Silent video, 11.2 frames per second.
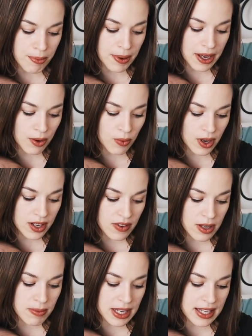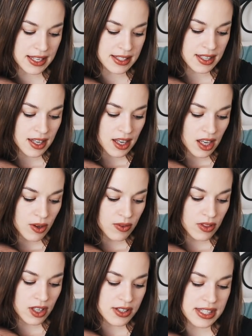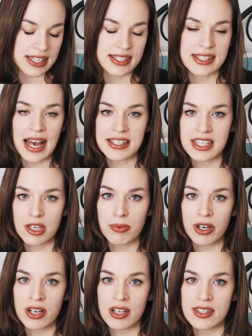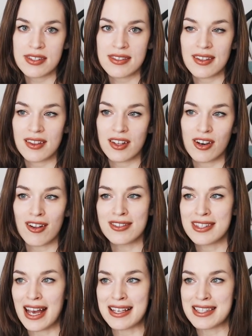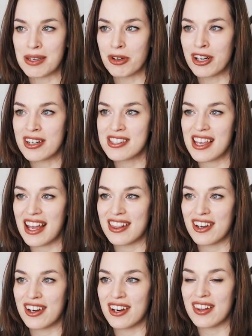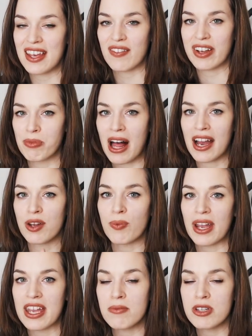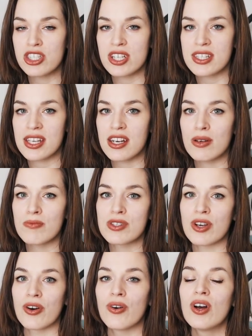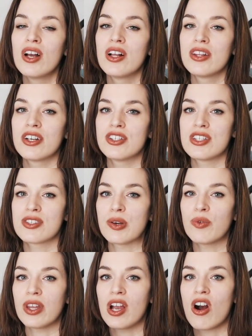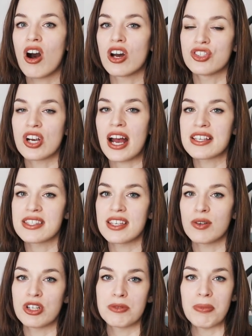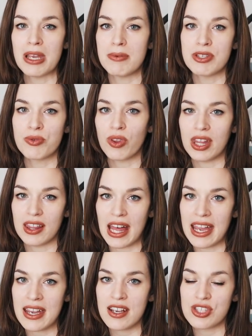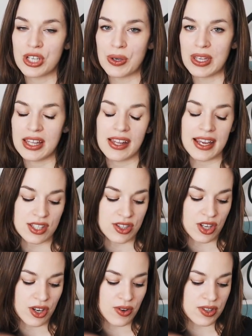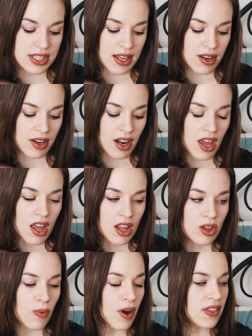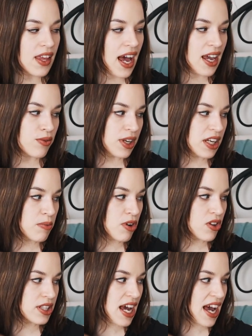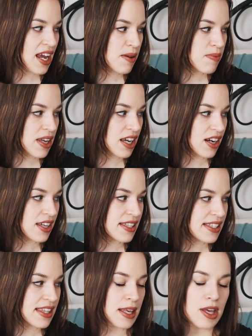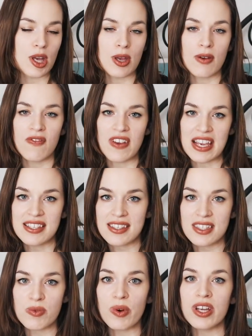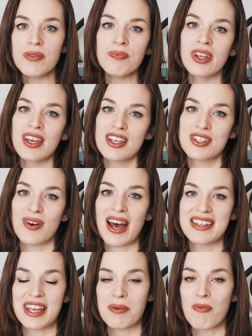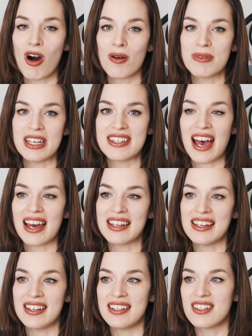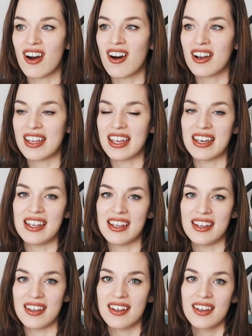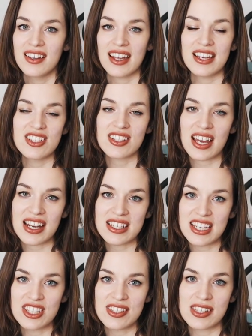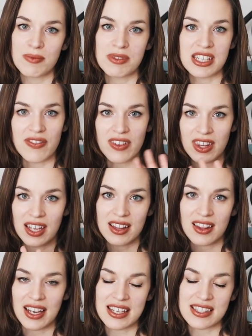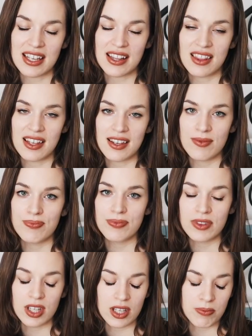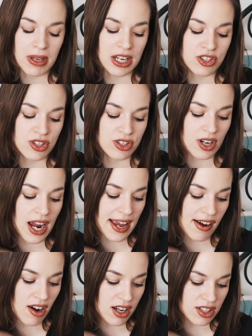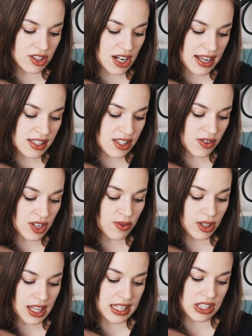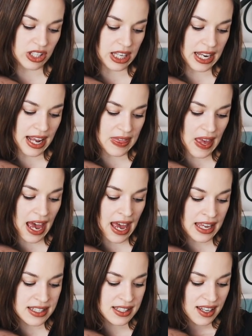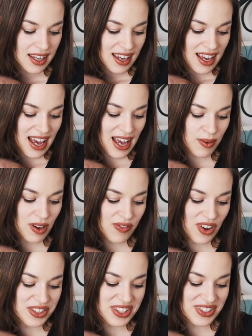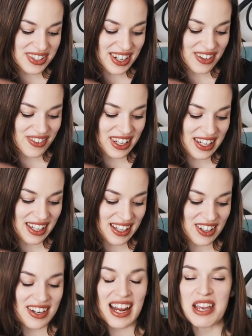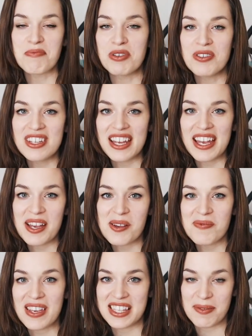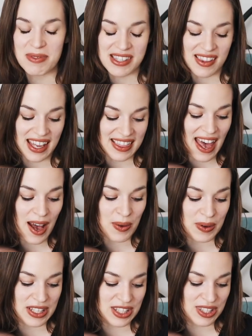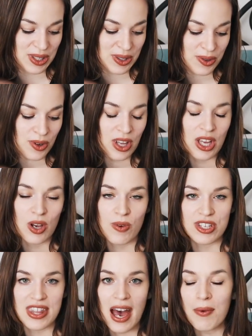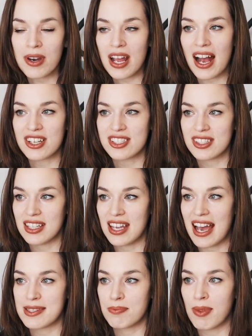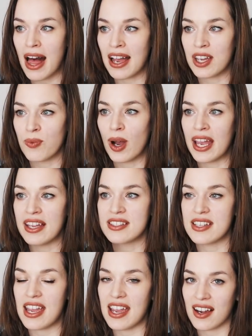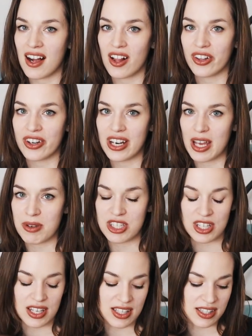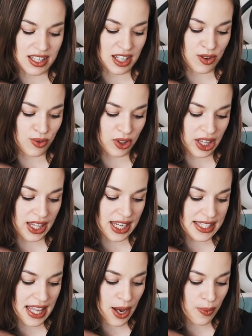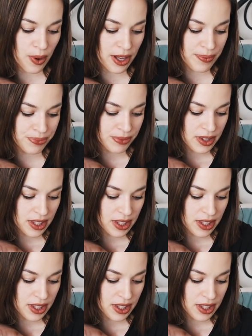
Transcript: But one of them is, there's these sassy books. They're called sassy books, and they have black and white images in them, so they're just like really contrasted, which babies really like. So he likes those, and the one that I read him all the time is the faces one. So it has like mommy, daddy, dog, kitty. Like it just kind of teaches them stuff, and like I said, the pictures are high contrast, so he really likes looking at that. We have also started reading Goodnight Moon to him. He seems to like that one too, which that one actually has black and white and colored images, and he really likes that one.